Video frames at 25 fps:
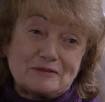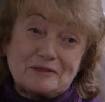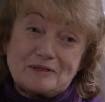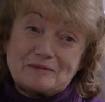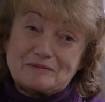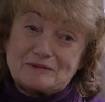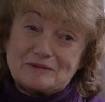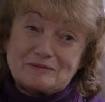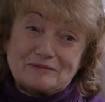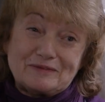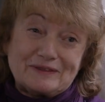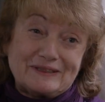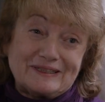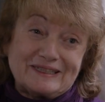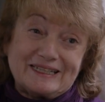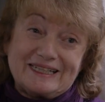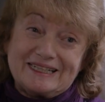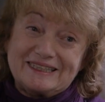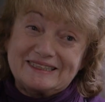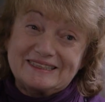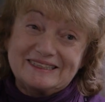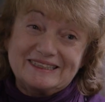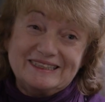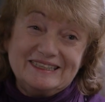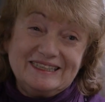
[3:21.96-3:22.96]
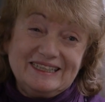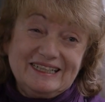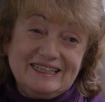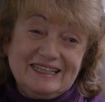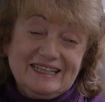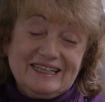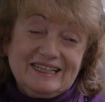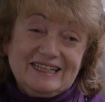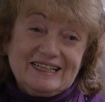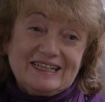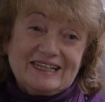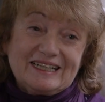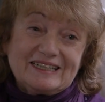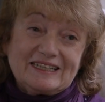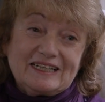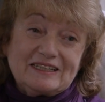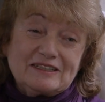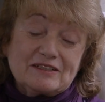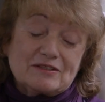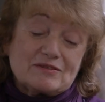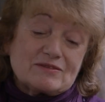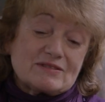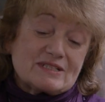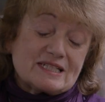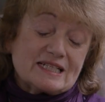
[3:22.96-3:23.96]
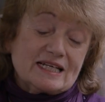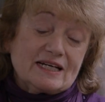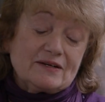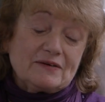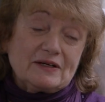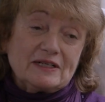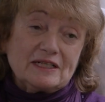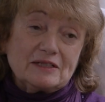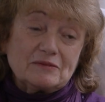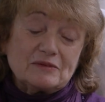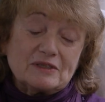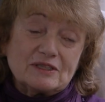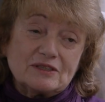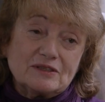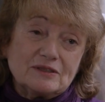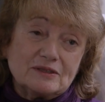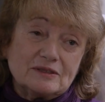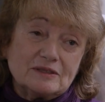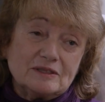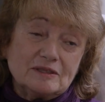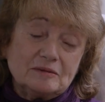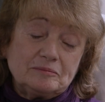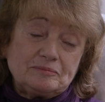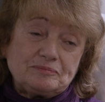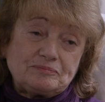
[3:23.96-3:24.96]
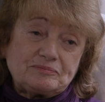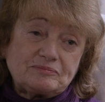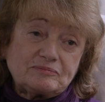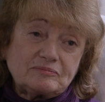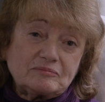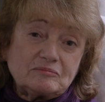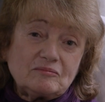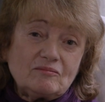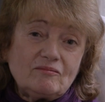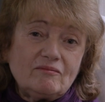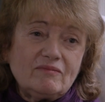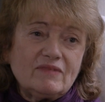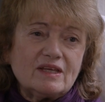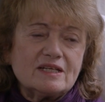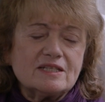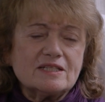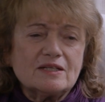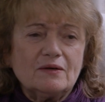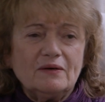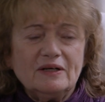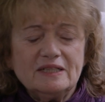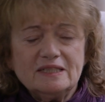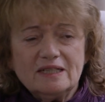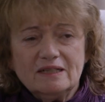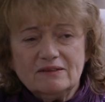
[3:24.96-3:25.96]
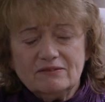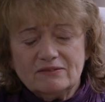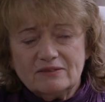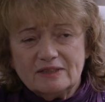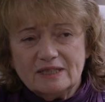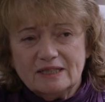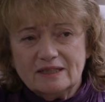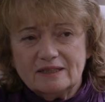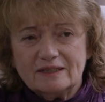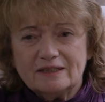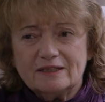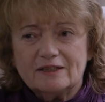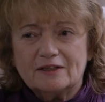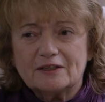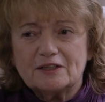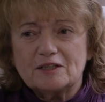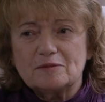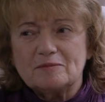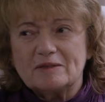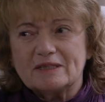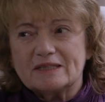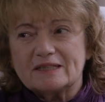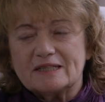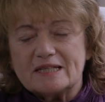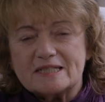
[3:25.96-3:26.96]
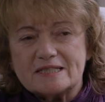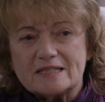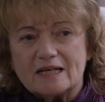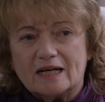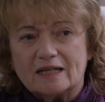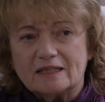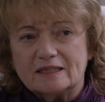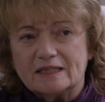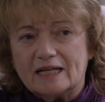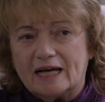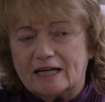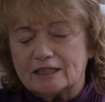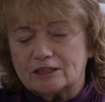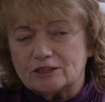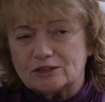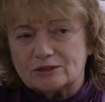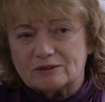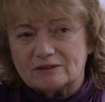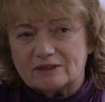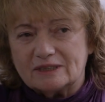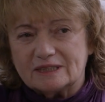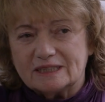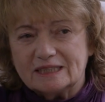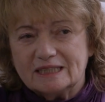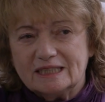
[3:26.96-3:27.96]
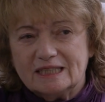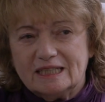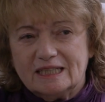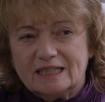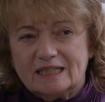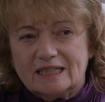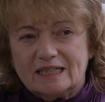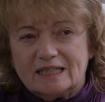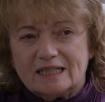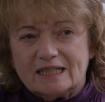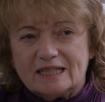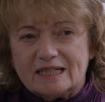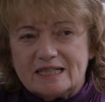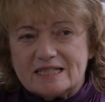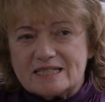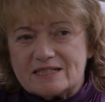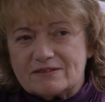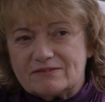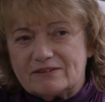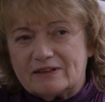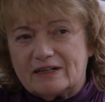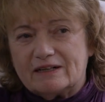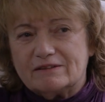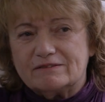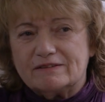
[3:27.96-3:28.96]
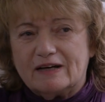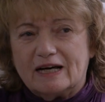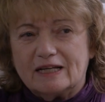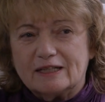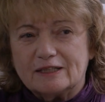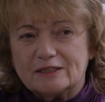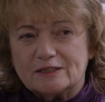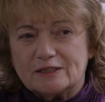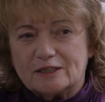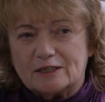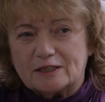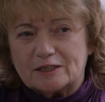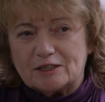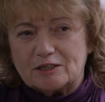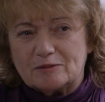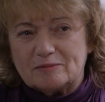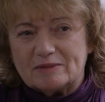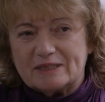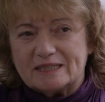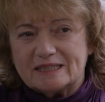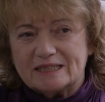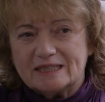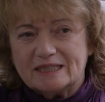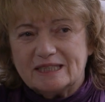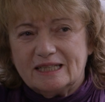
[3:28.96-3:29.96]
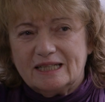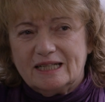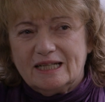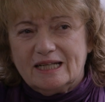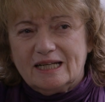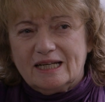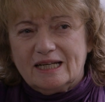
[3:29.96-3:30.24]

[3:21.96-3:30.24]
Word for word: problem with that. And I don't see how anyone could. So I don't think the argument that it's unnatural is a very valid argument.